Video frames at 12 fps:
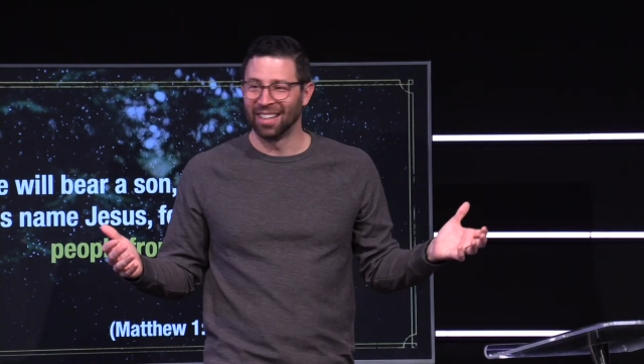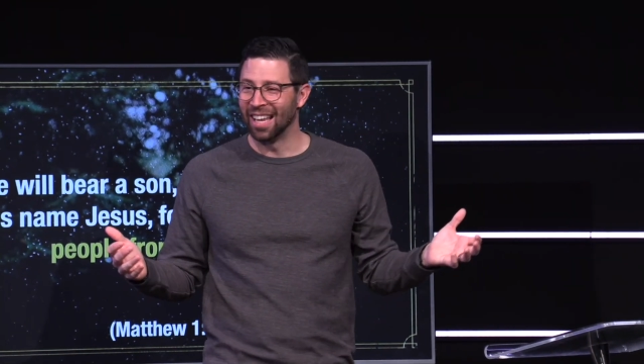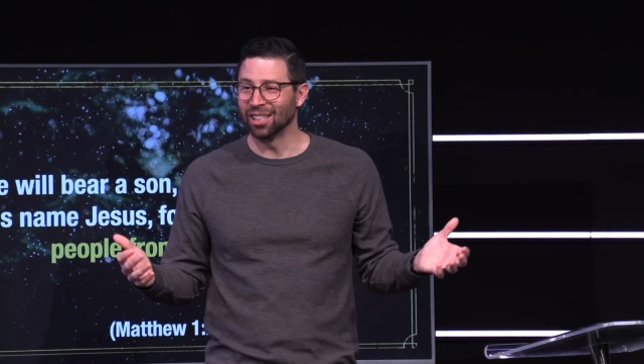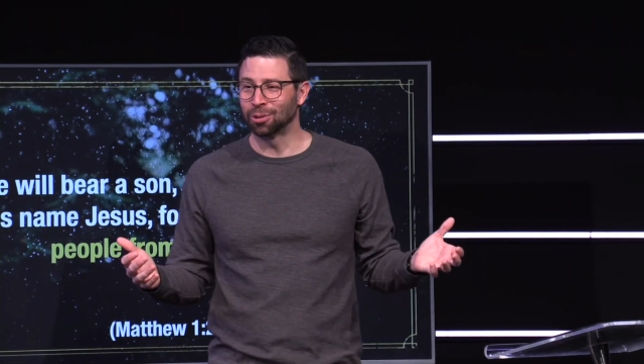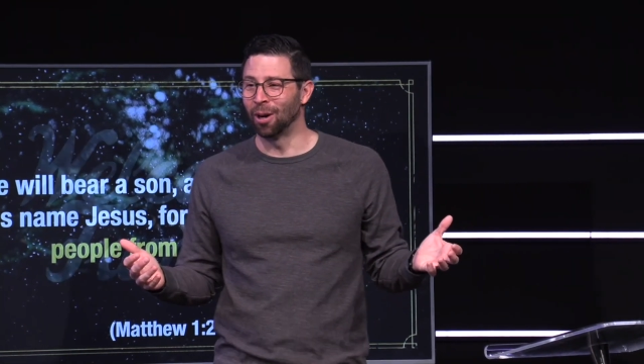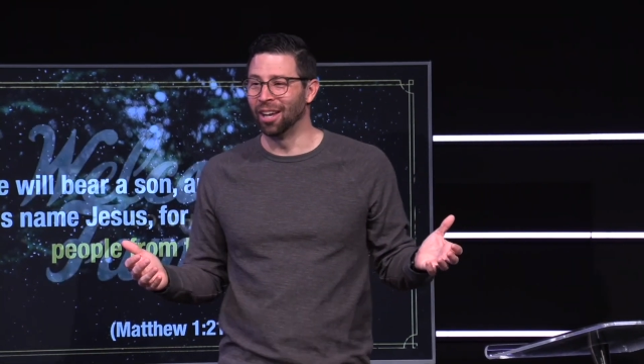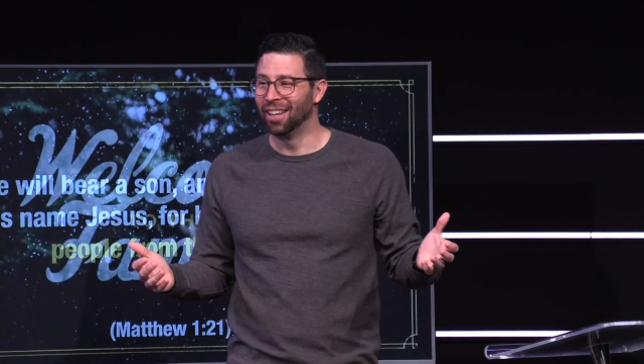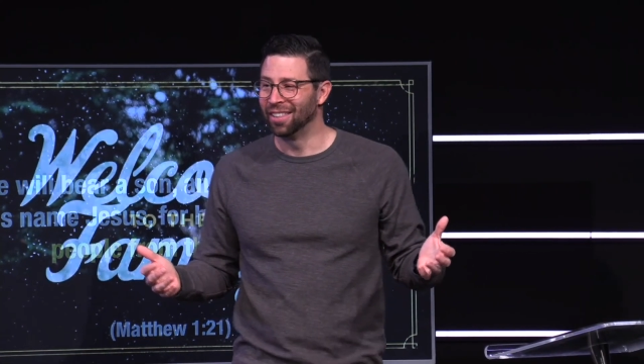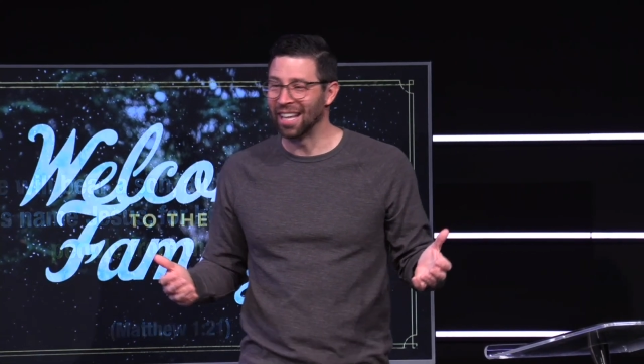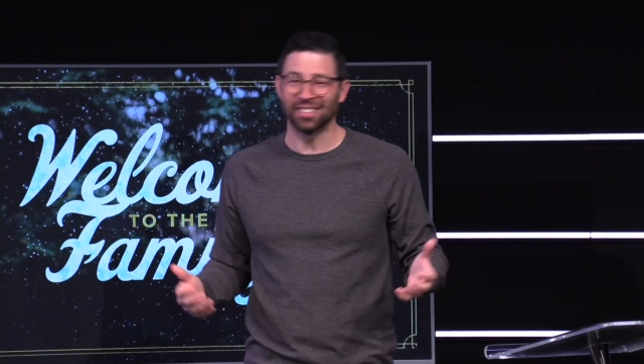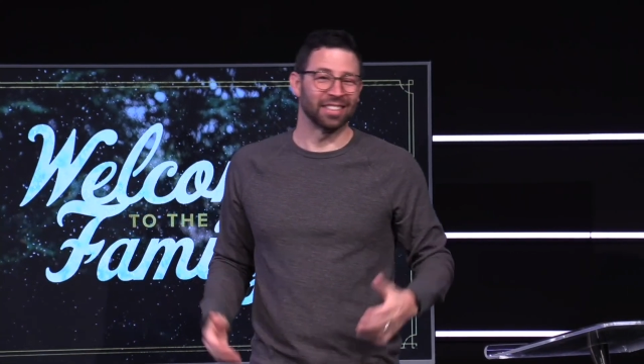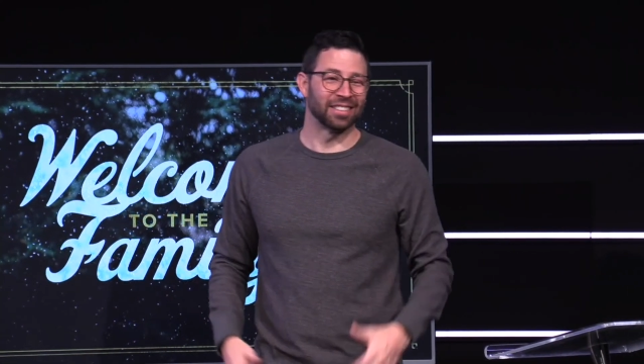Guess what?
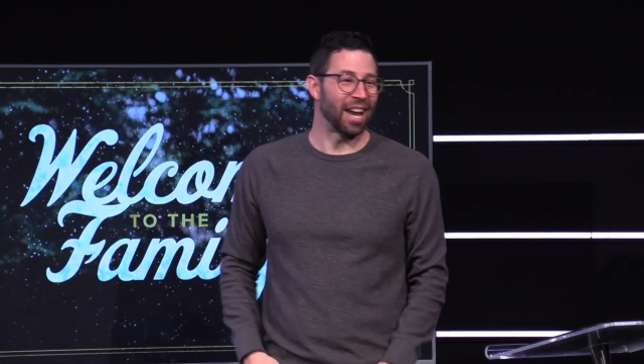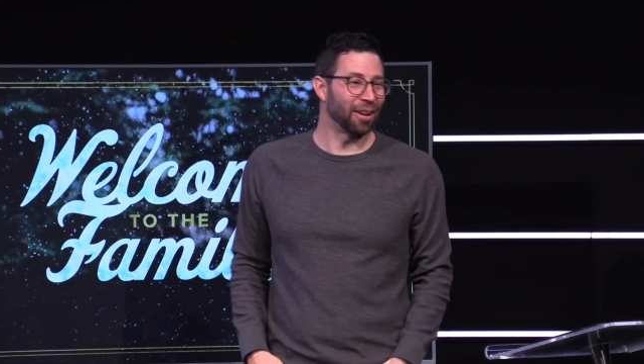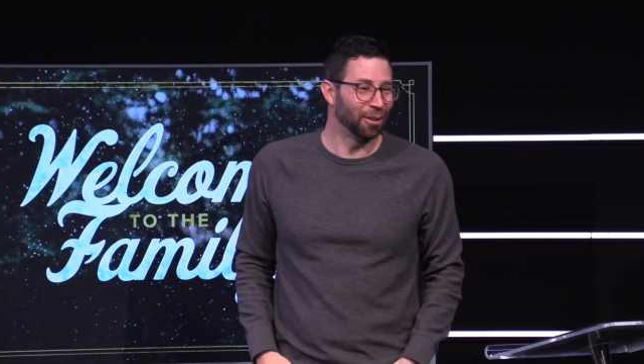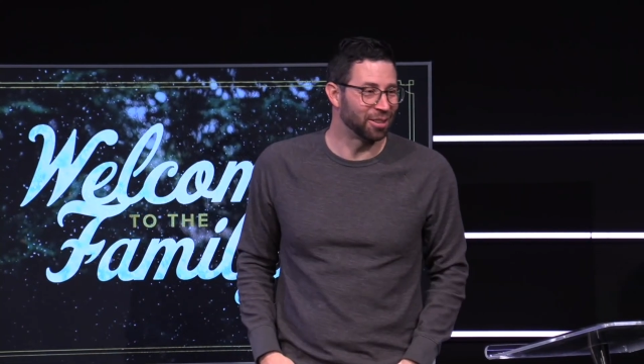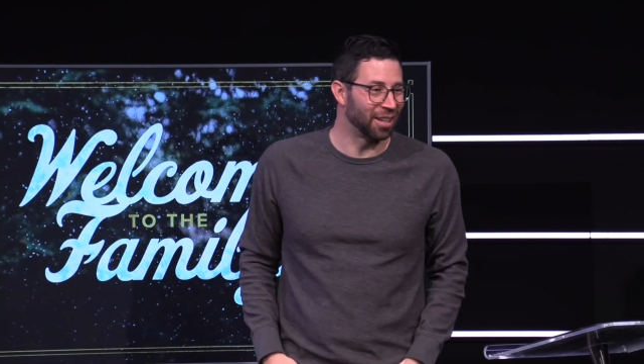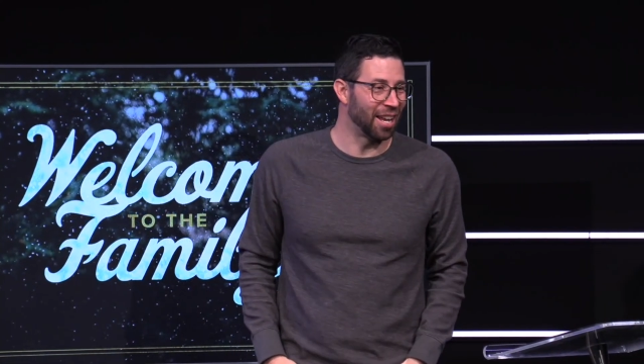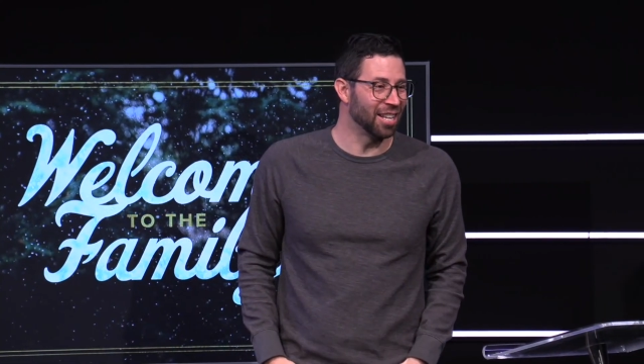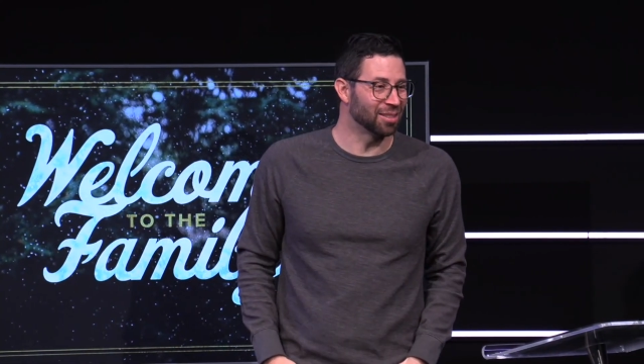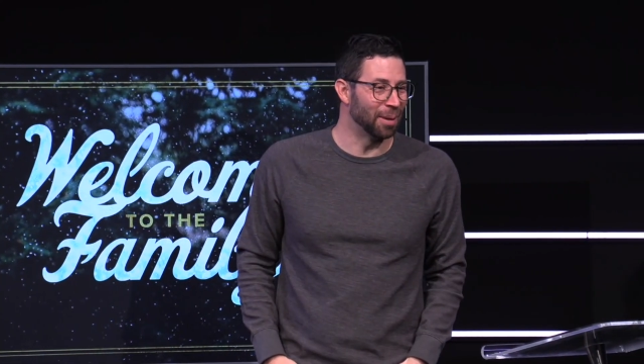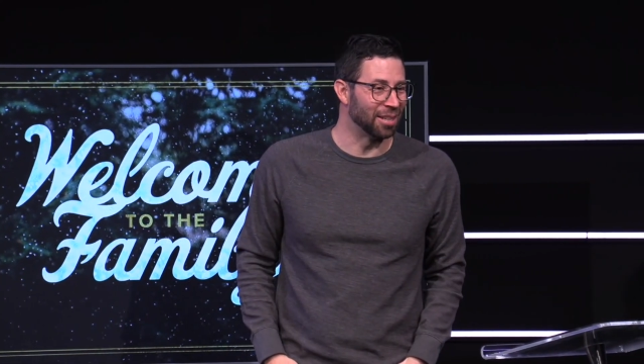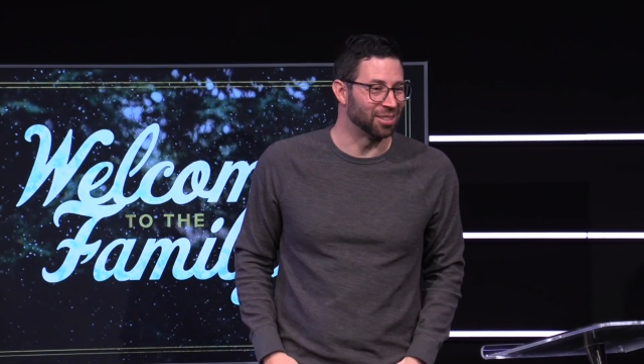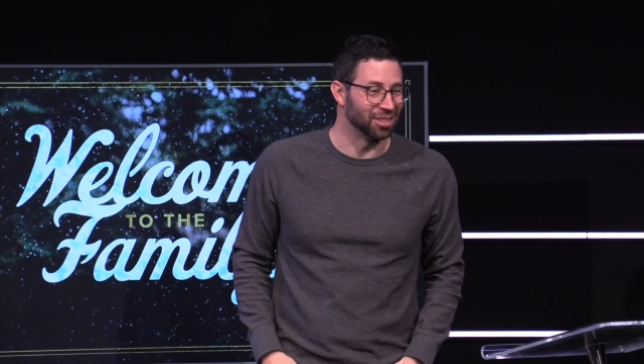That's the title of today's
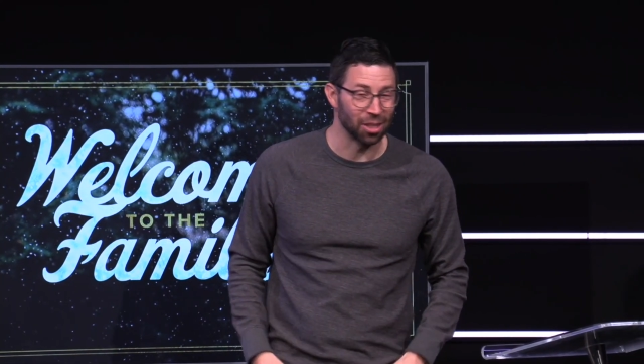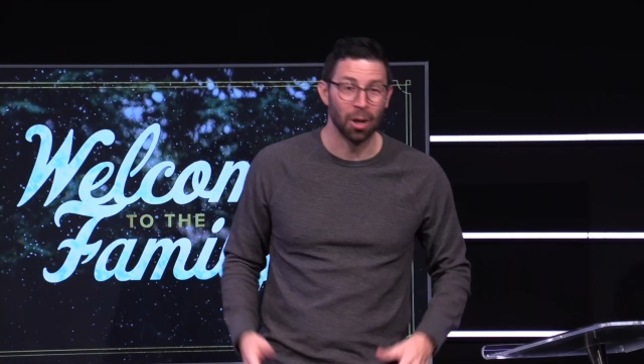message.